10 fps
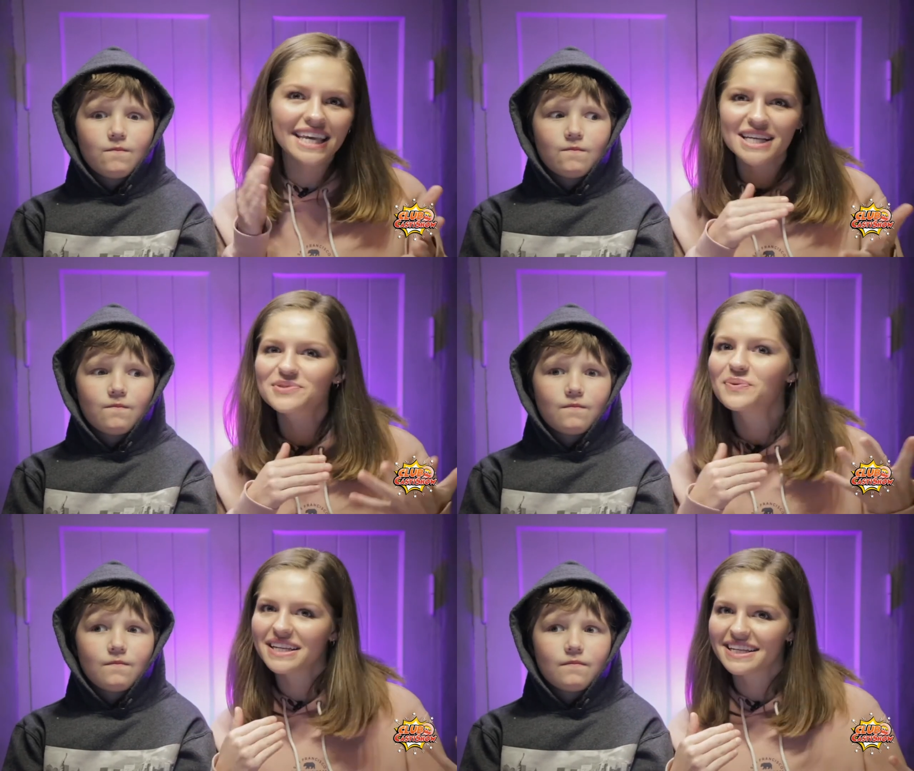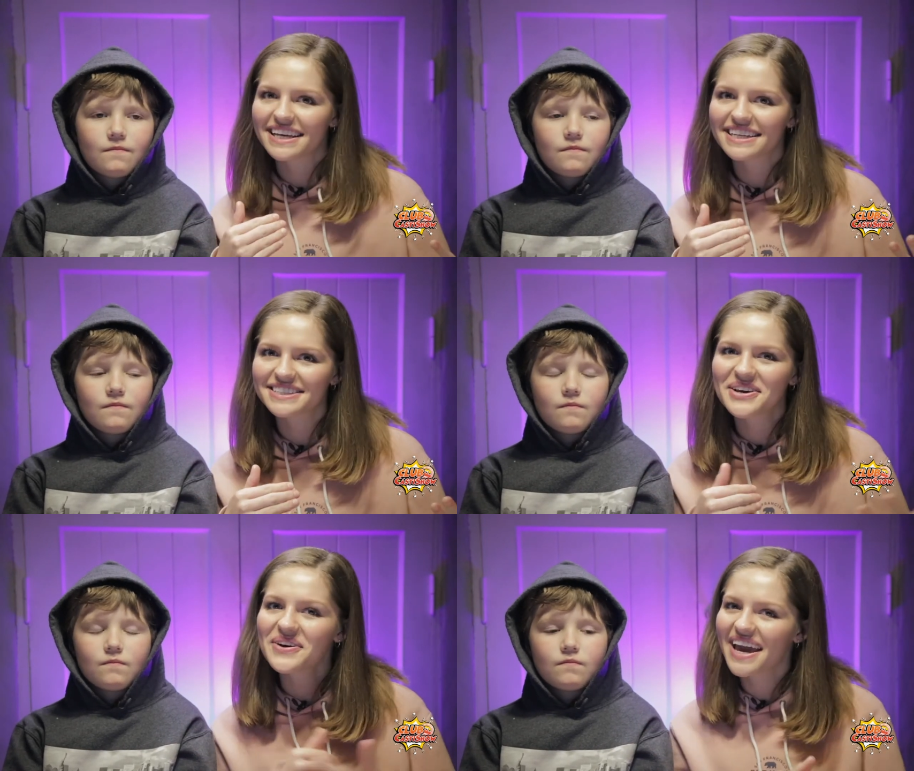Speaker 1: to guess what it
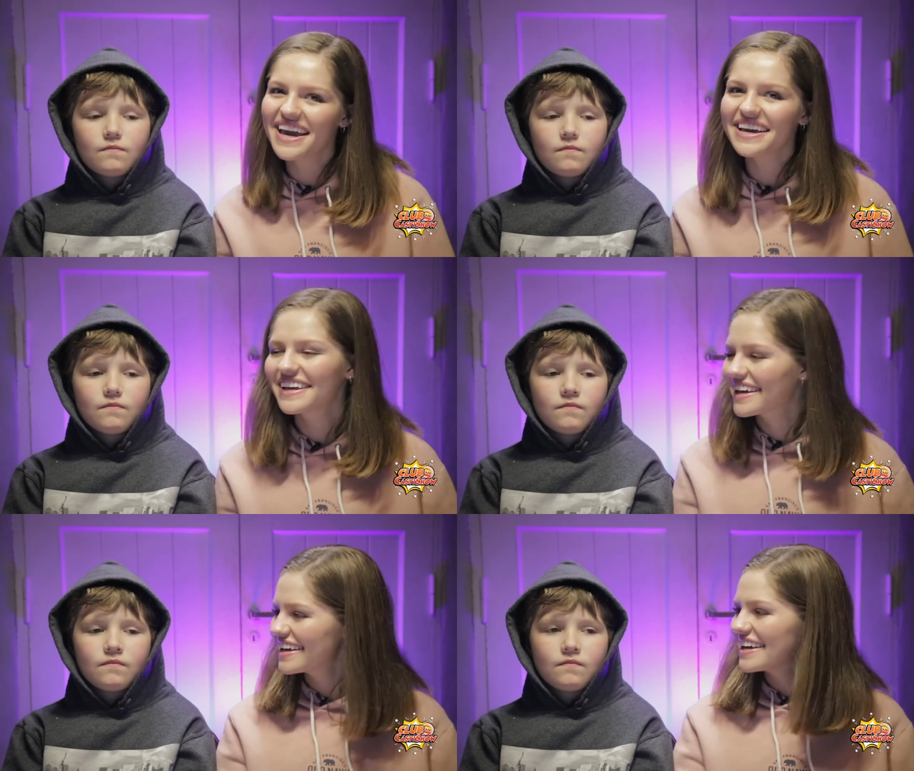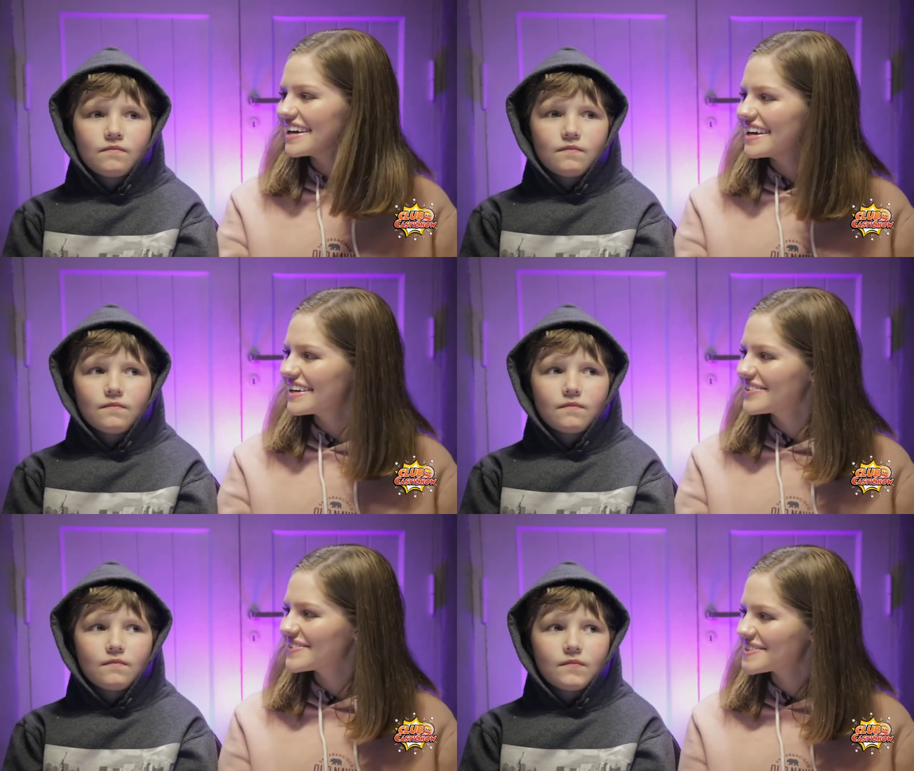is,
Speaker 2: okay?
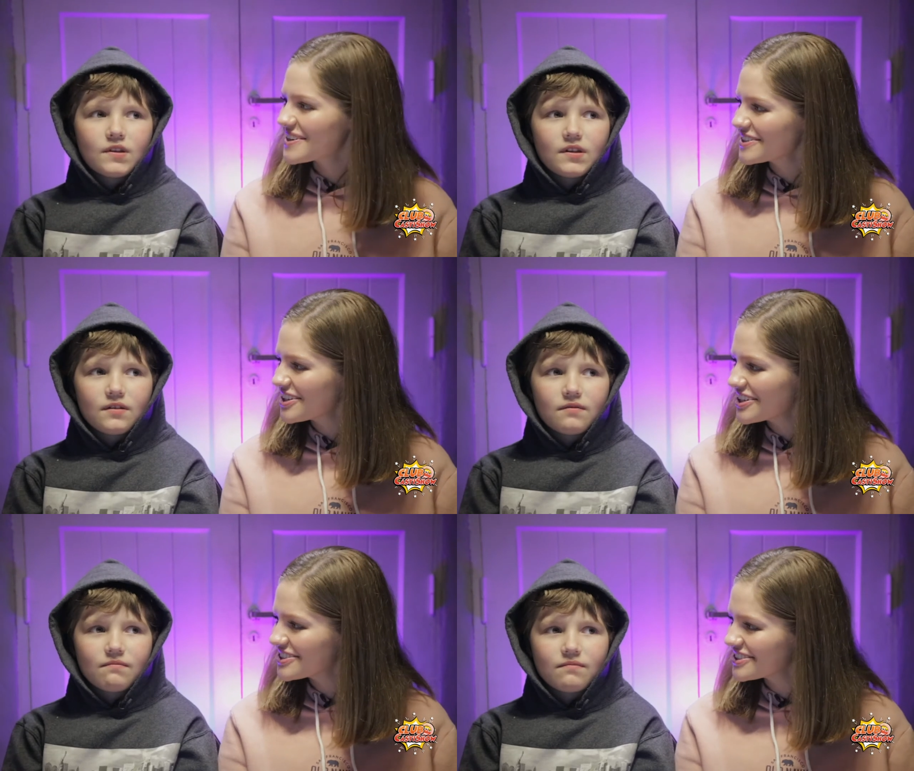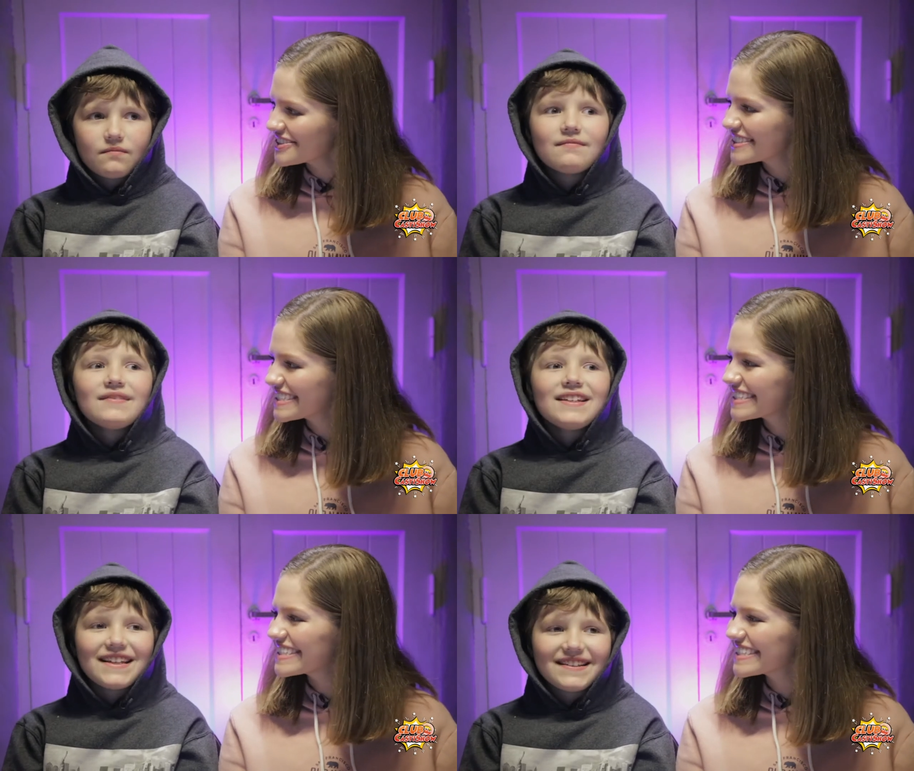
Speaker 1: You wanna start, Josh?
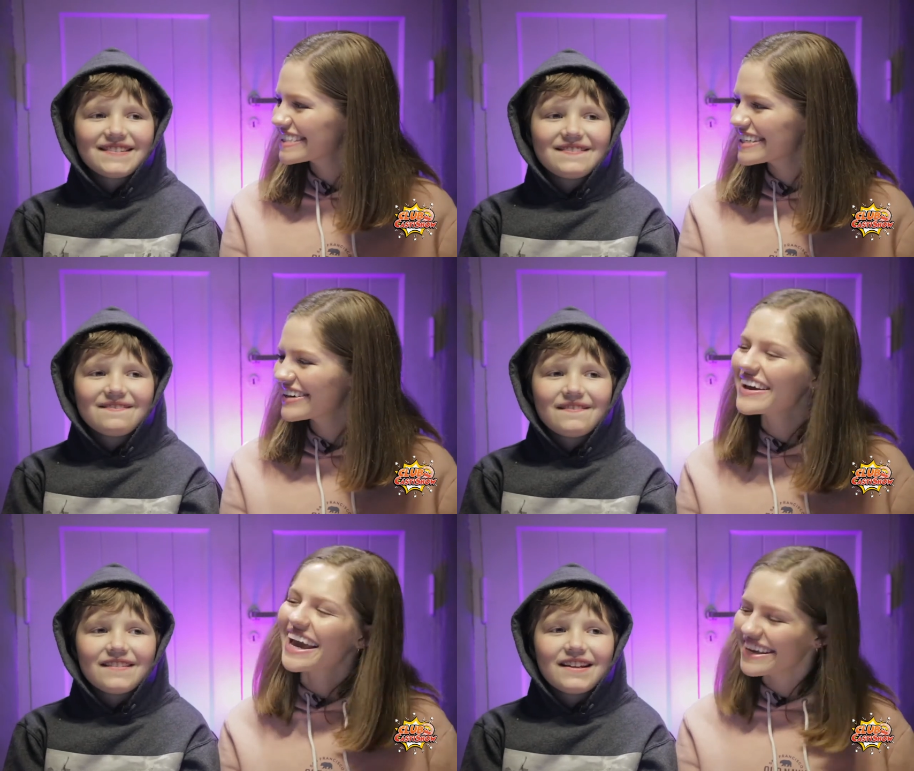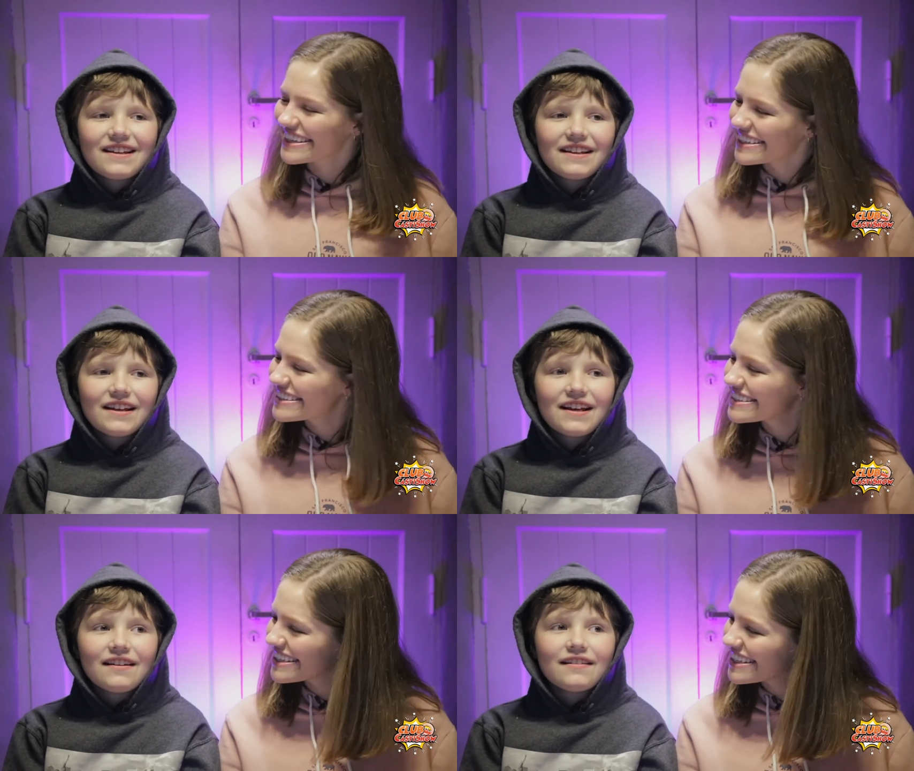Yes. Okay.
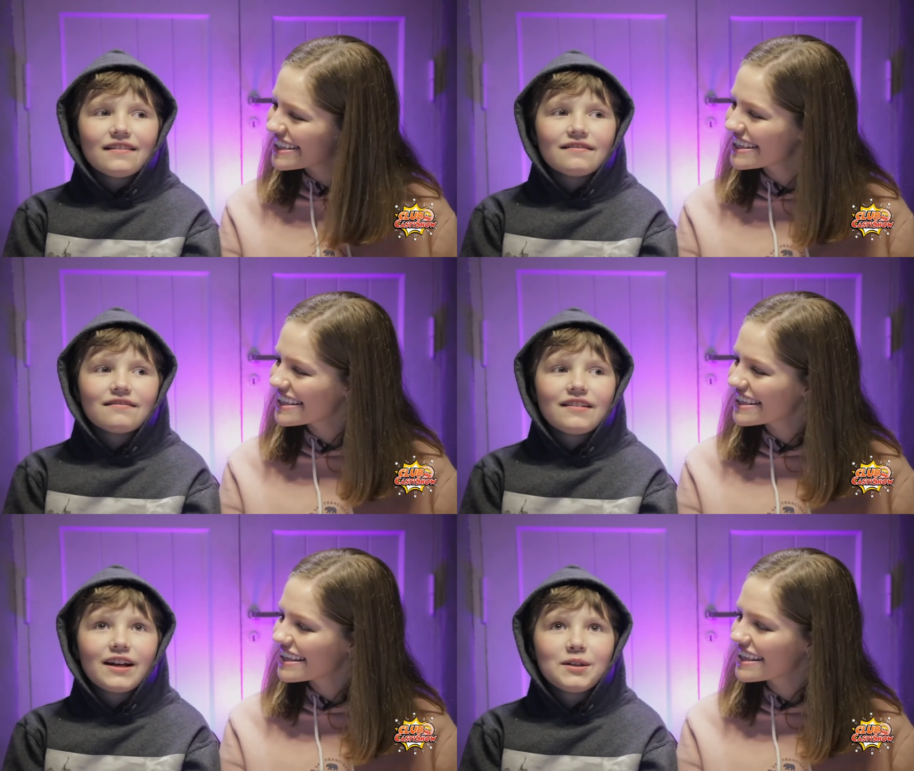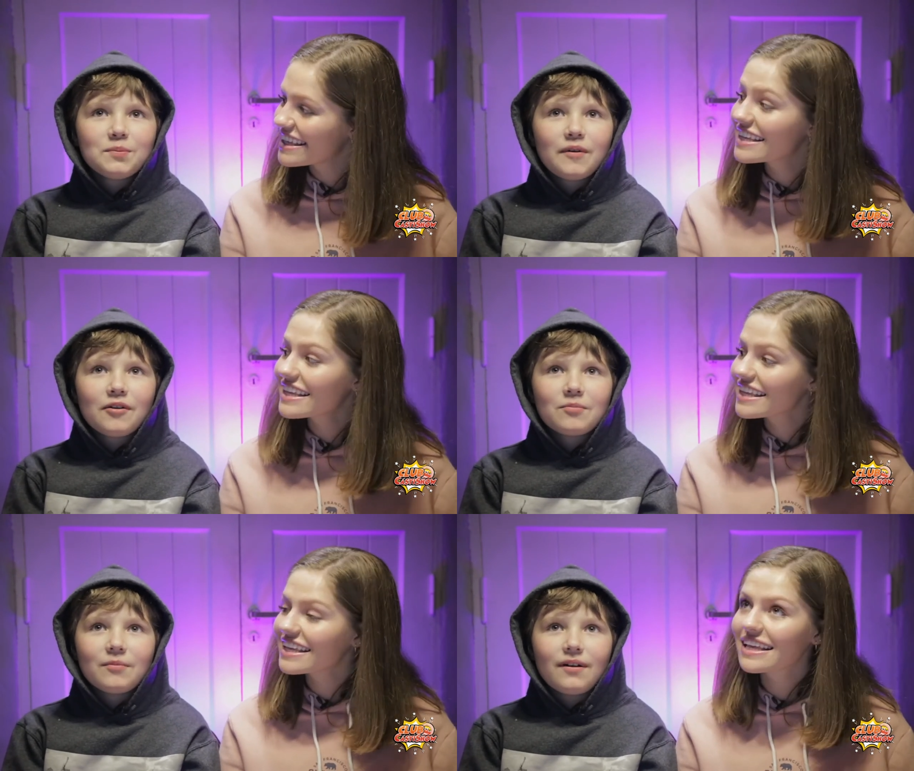
Speaker 2: I
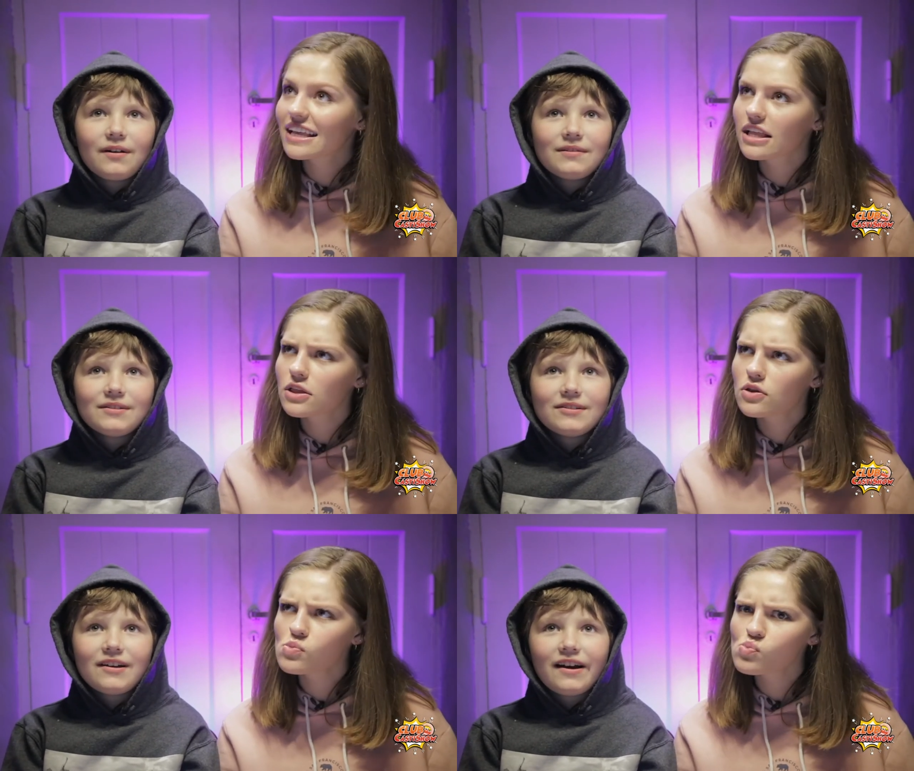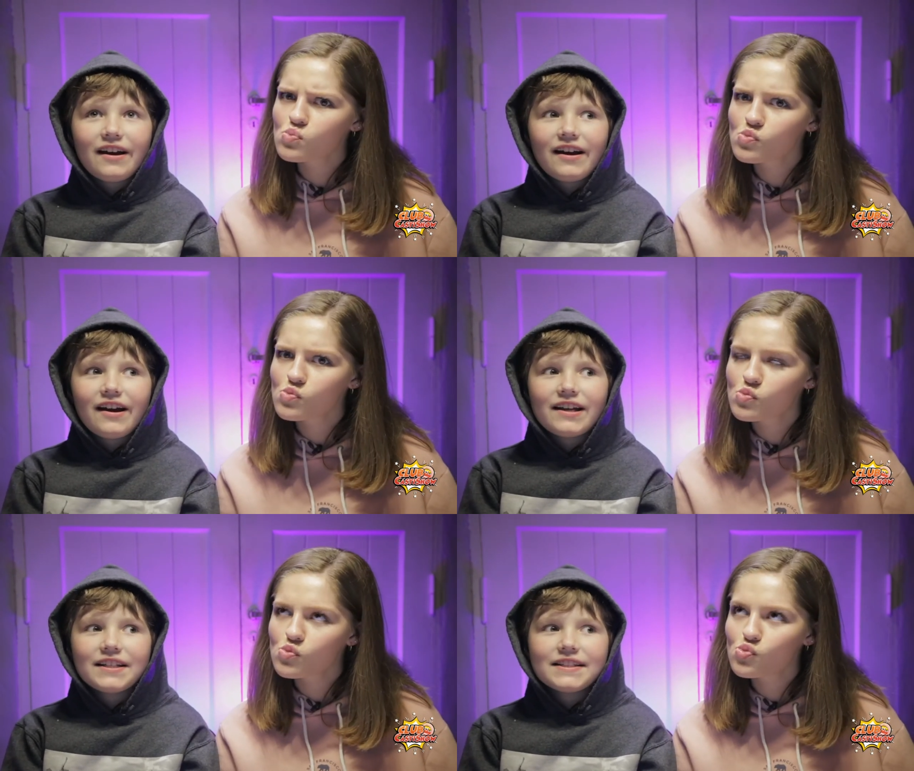spy with my little eye